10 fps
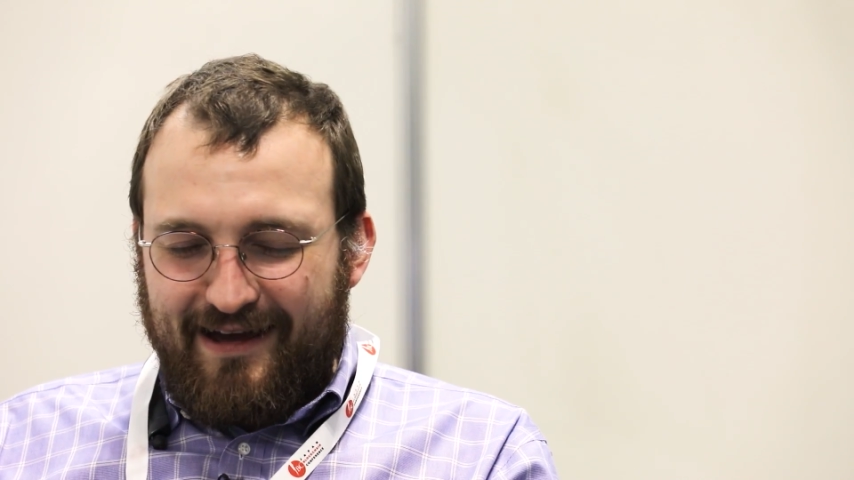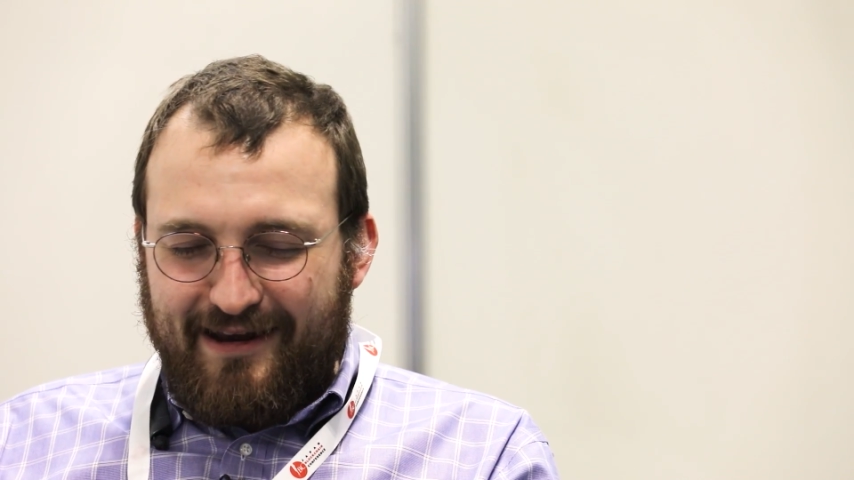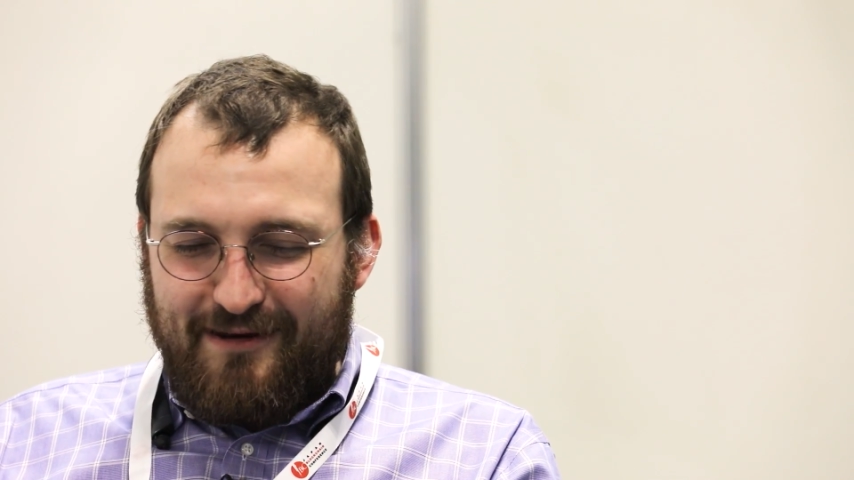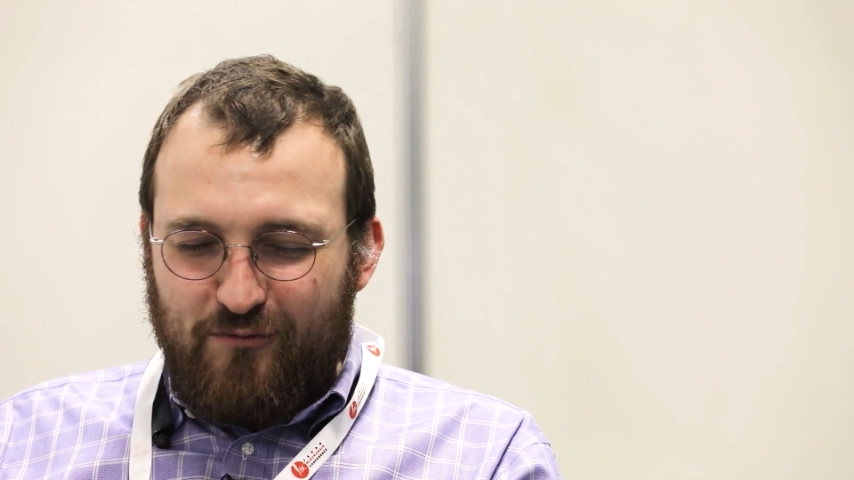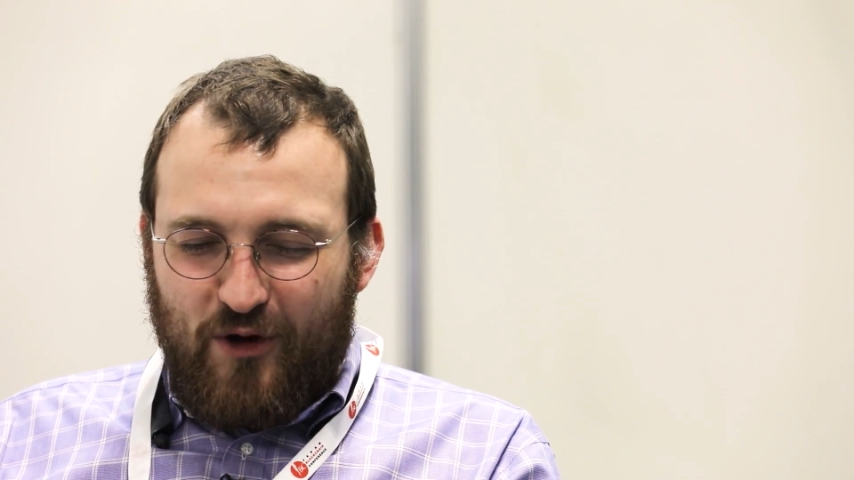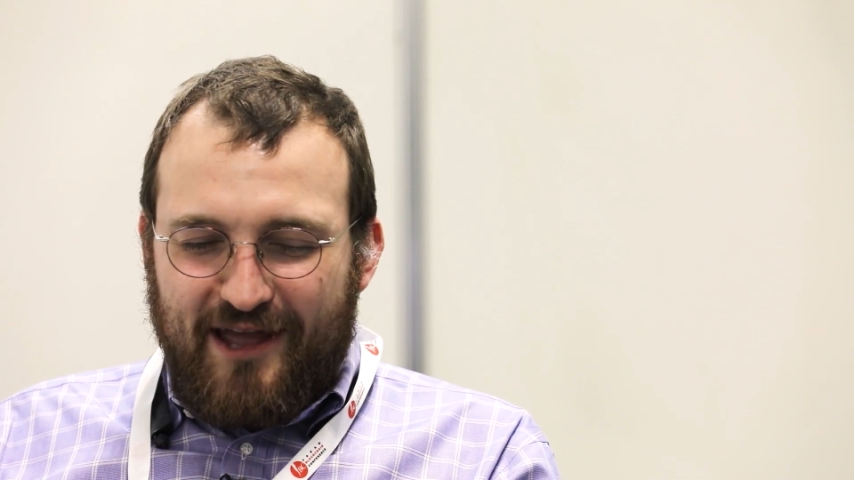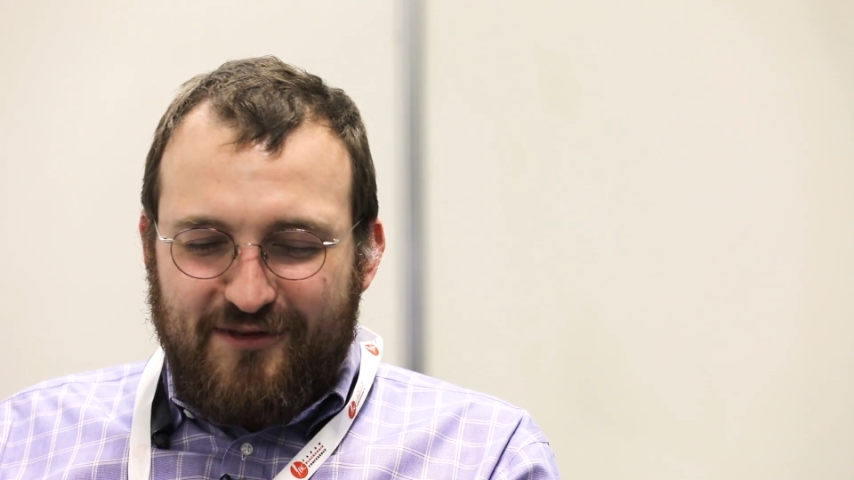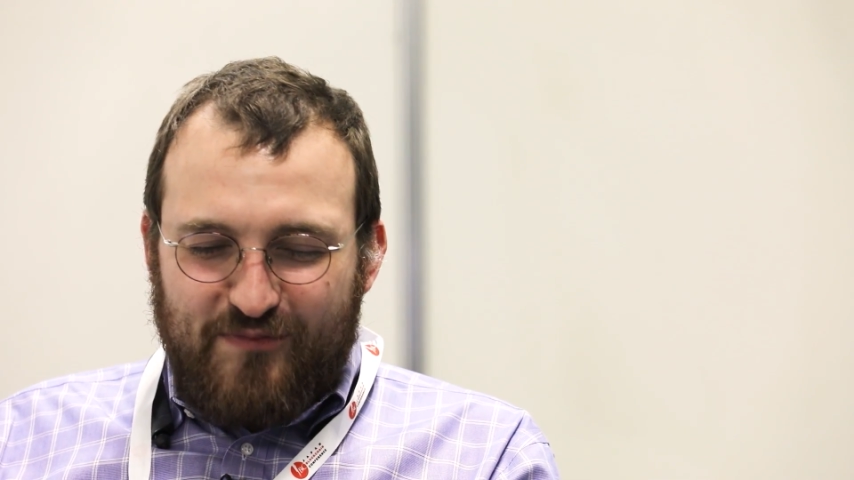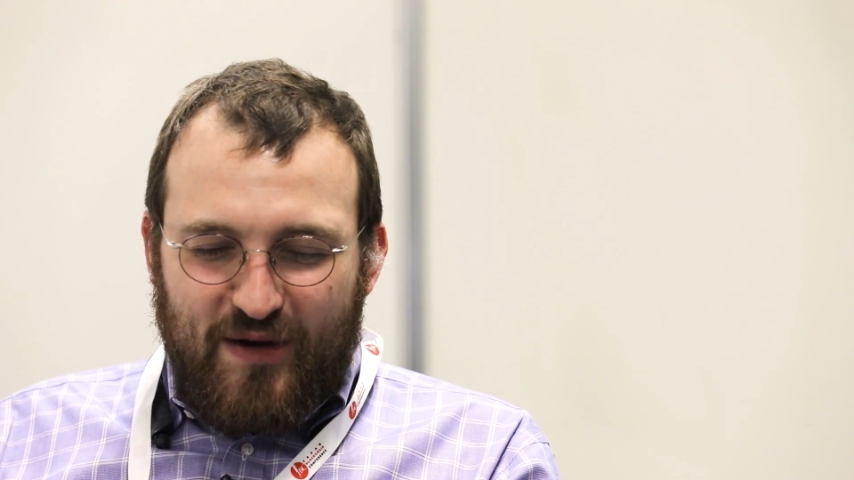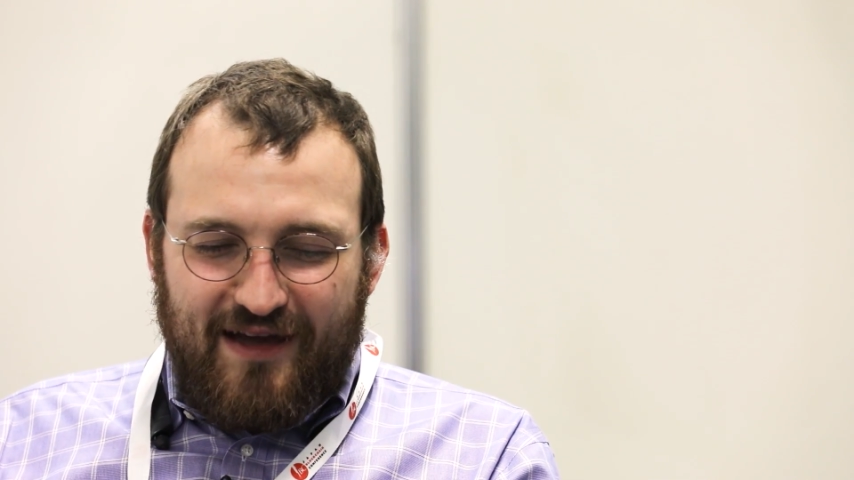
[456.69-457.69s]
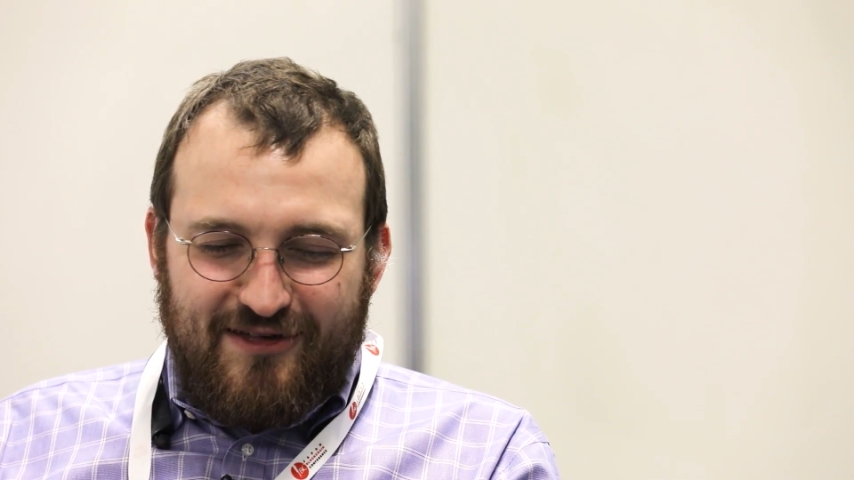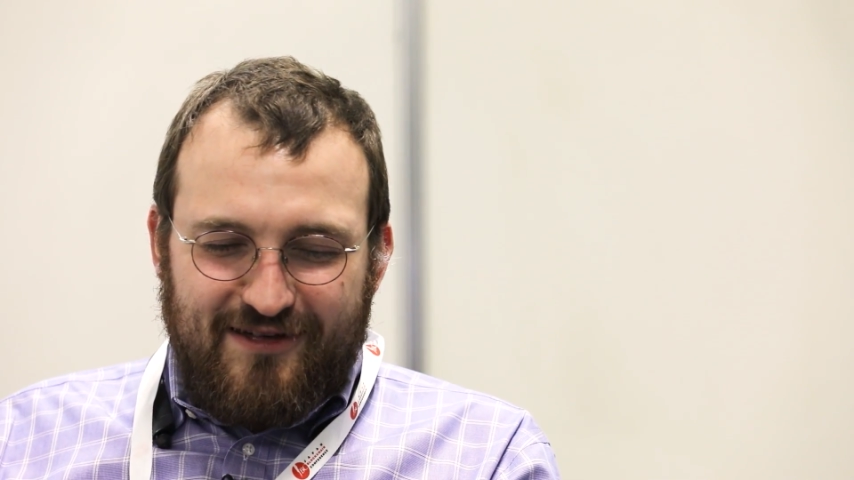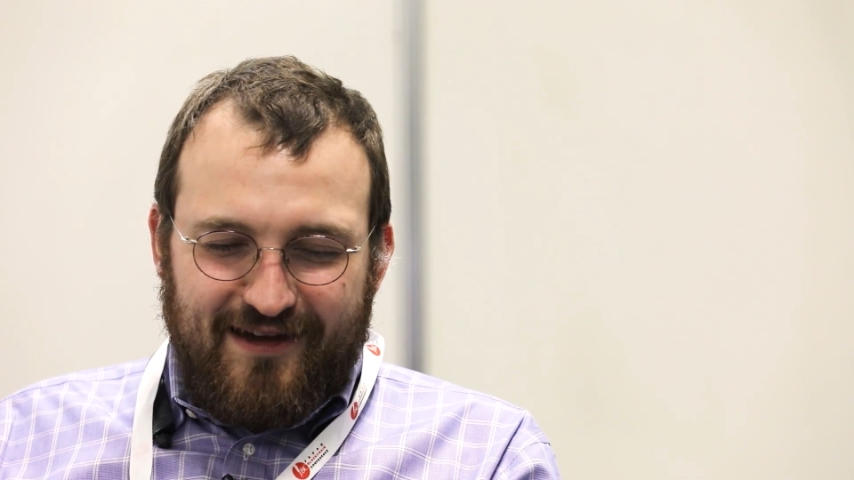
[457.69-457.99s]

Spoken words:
I didn't weigh as much.